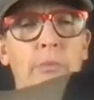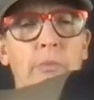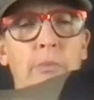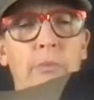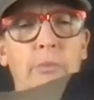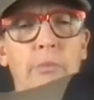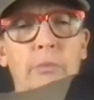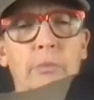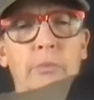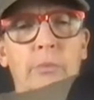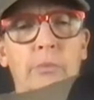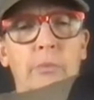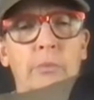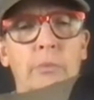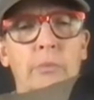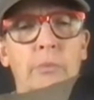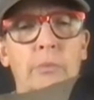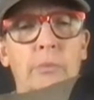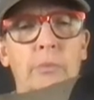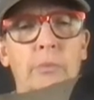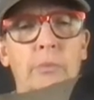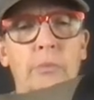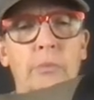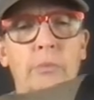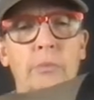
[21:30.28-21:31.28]

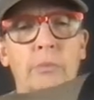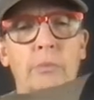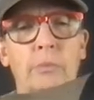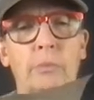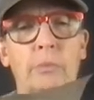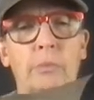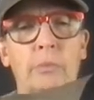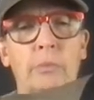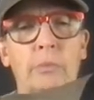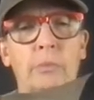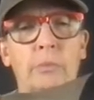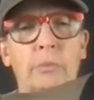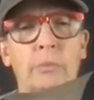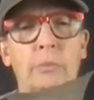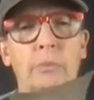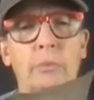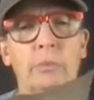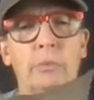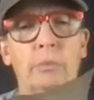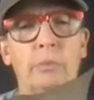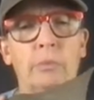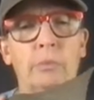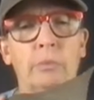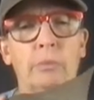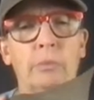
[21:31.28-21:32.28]

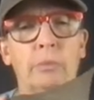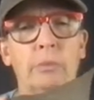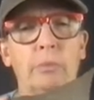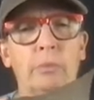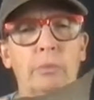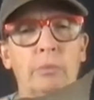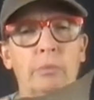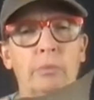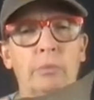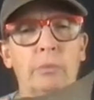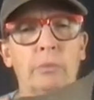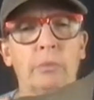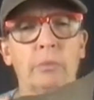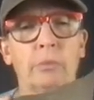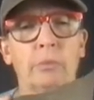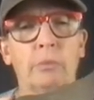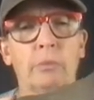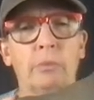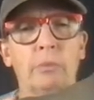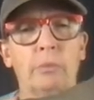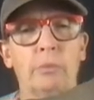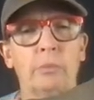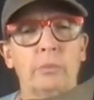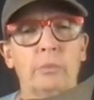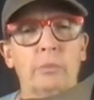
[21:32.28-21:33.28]

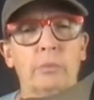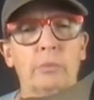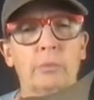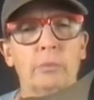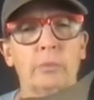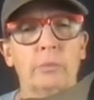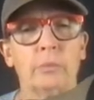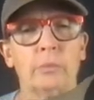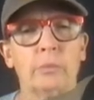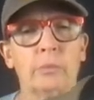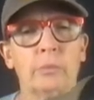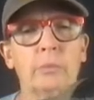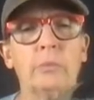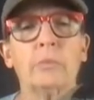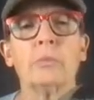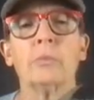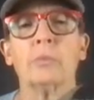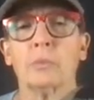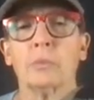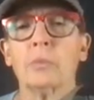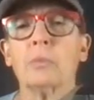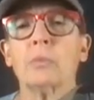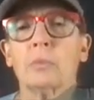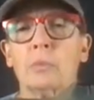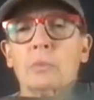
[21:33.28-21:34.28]

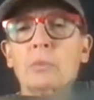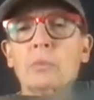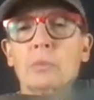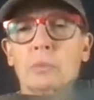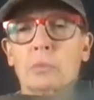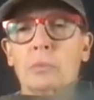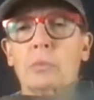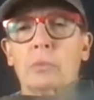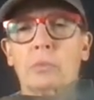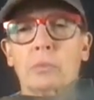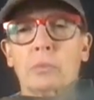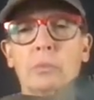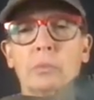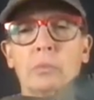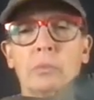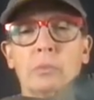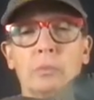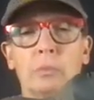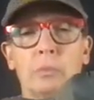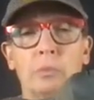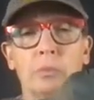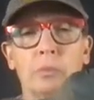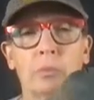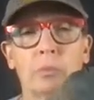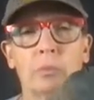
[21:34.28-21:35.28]

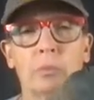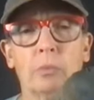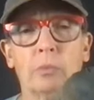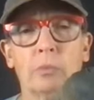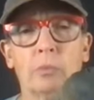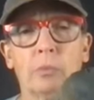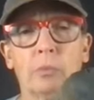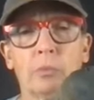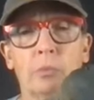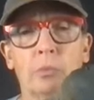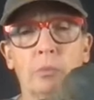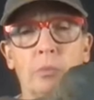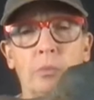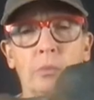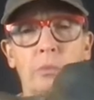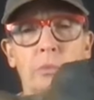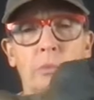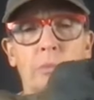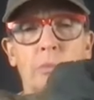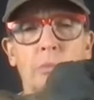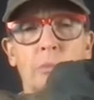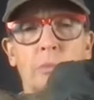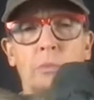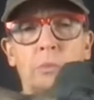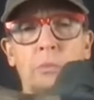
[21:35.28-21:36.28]

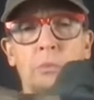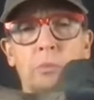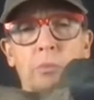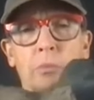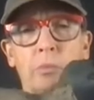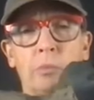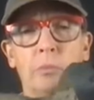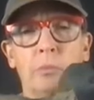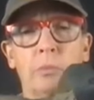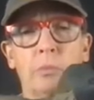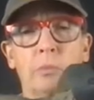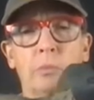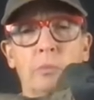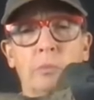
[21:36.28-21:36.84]
This person isn't speaking.